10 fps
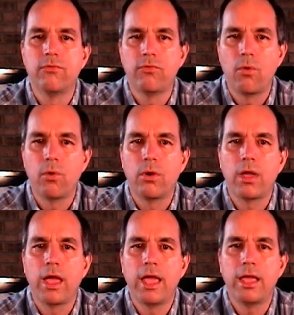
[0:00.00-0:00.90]
For
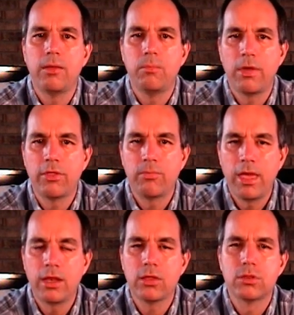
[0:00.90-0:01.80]
a
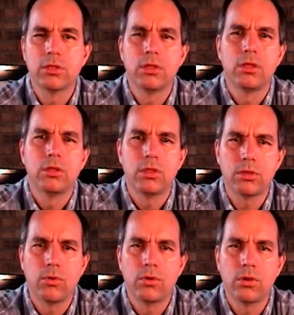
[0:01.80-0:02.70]
mathematics
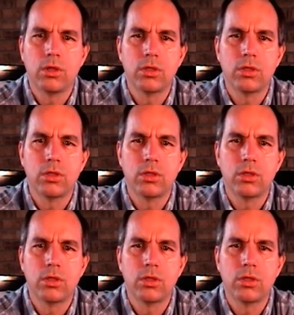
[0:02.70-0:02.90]
disorder,